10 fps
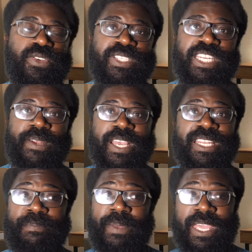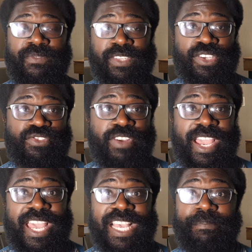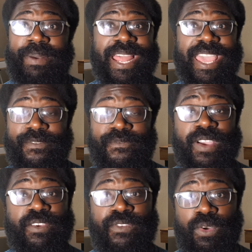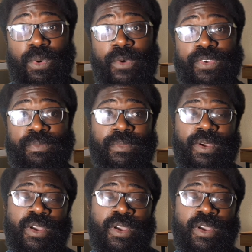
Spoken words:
So he's in the peak of his career. Playing very, very well for